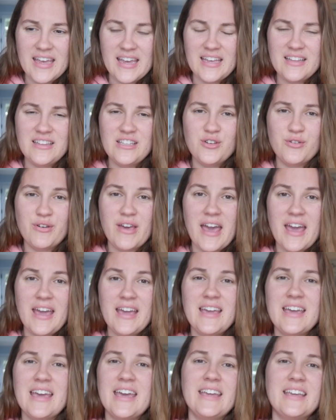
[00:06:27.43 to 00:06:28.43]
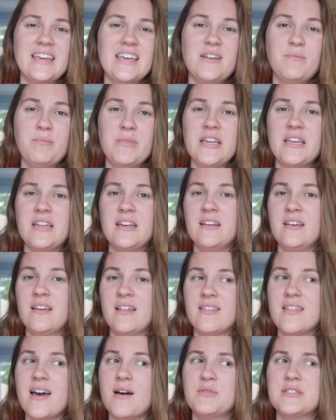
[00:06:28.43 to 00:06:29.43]
In the U K, it can mean
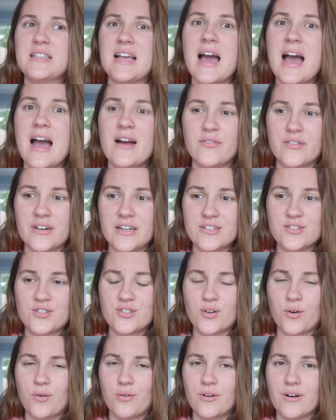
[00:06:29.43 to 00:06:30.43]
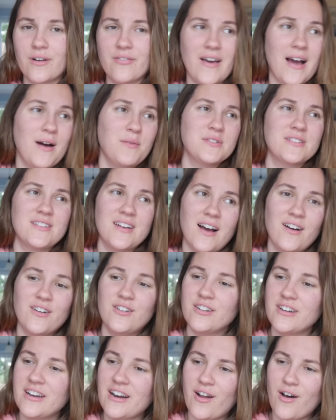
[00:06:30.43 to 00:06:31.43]
that was average or that was not
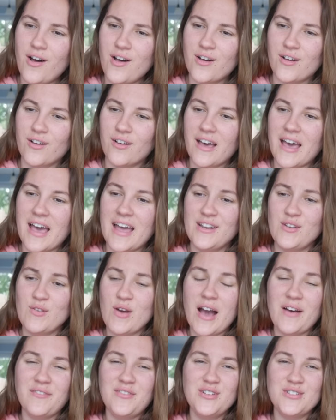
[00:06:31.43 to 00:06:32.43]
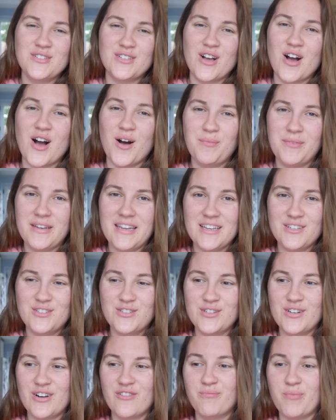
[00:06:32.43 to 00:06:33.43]
good at all, and you have to use a
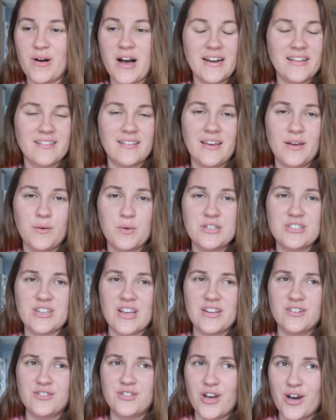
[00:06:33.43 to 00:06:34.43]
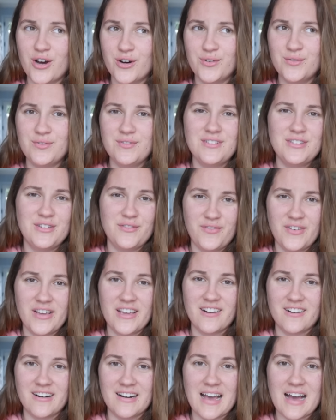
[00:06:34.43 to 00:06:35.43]
combination of body language and tone to
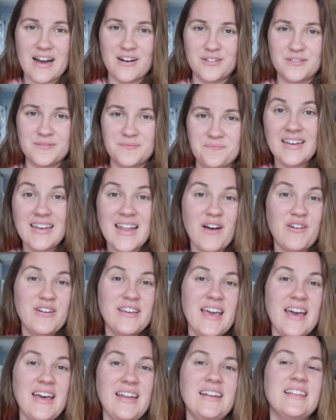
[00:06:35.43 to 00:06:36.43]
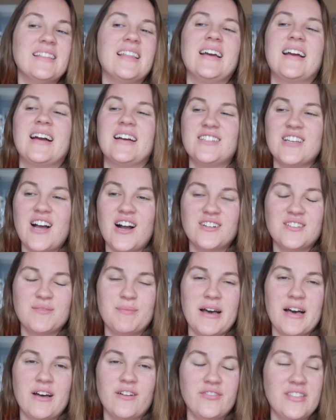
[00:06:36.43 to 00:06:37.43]
figure it out. Now again, like I talked
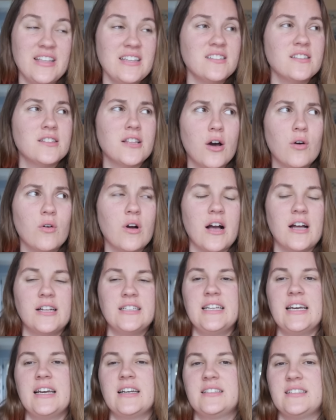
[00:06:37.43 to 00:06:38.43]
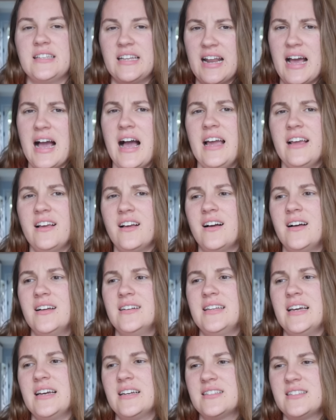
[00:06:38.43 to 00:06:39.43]
about, this low context and high
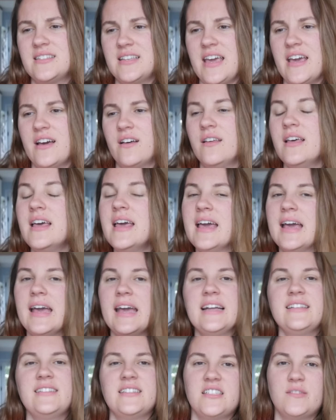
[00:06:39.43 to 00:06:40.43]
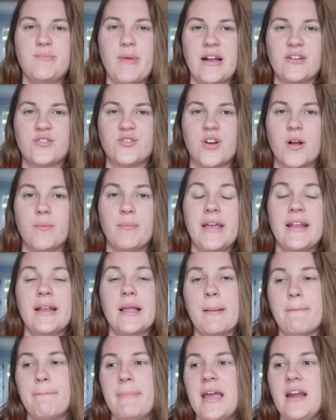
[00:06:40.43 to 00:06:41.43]
context scale, it's a spectrum, and
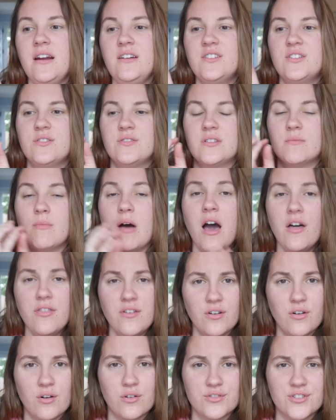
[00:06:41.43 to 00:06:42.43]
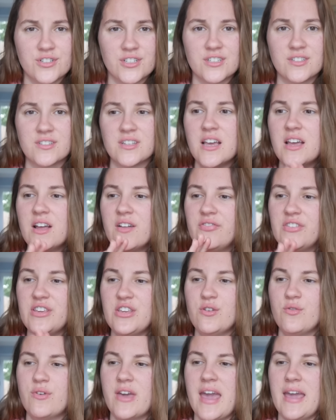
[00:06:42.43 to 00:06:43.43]
compared to some other cultures, the
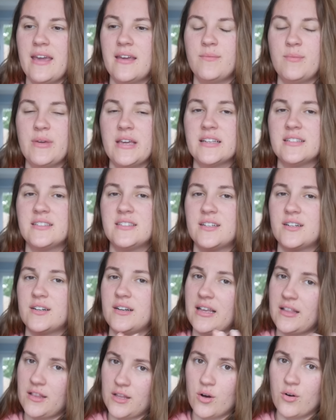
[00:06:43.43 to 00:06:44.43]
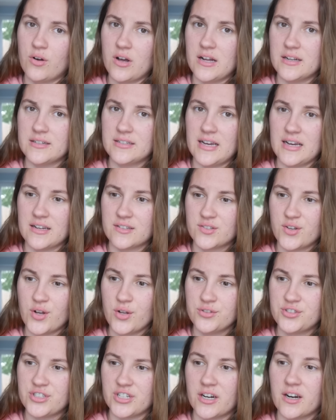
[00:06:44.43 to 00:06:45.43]
U K can be considered a low context
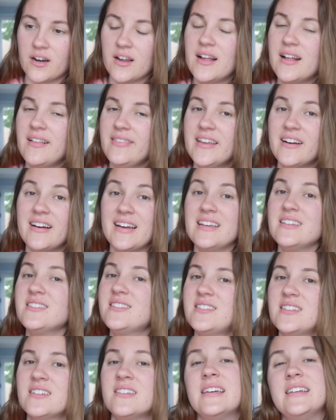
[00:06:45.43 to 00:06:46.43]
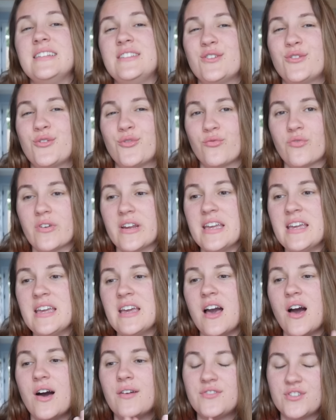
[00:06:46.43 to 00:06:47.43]
culture. There is still a degree
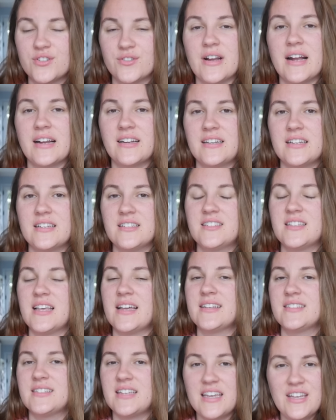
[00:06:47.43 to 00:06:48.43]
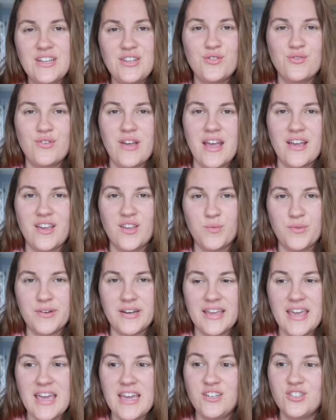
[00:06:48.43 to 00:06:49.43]
of directness that is in U K
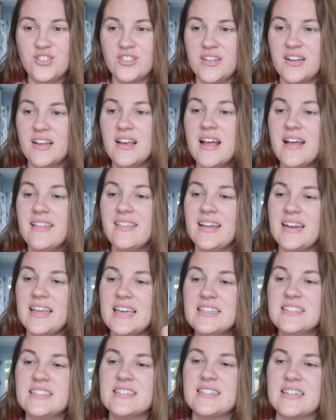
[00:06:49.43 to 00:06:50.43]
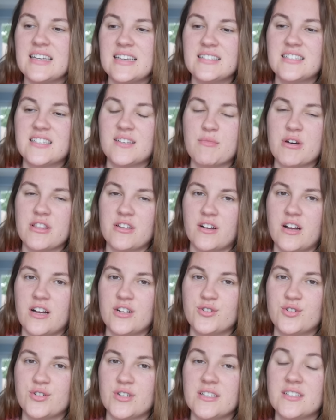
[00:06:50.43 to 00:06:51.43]
communication that isn't in some other
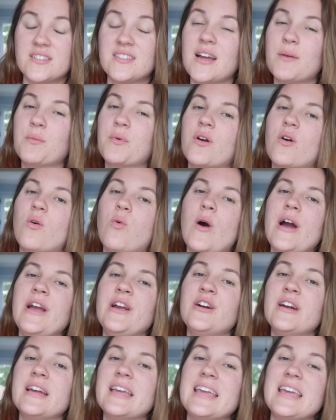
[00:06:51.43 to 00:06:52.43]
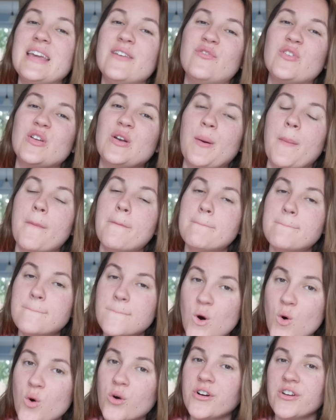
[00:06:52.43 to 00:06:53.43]
countries that require even
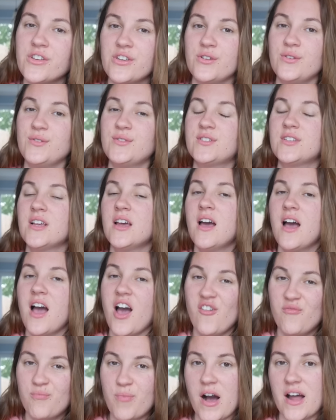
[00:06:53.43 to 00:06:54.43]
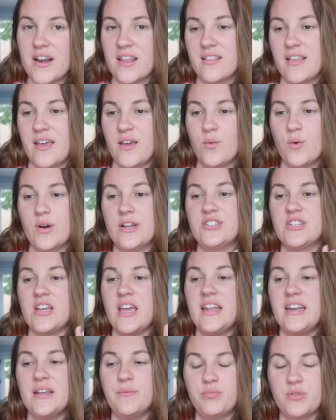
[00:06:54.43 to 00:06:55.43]
more use of body language
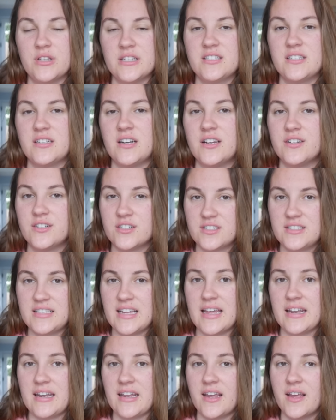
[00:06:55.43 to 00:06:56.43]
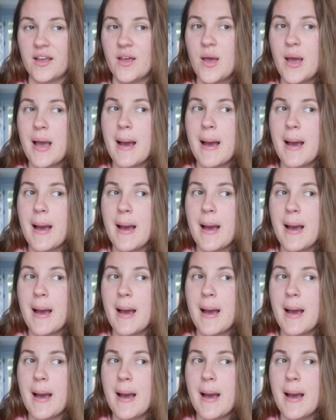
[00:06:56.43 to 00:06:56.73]
and implicit understanding.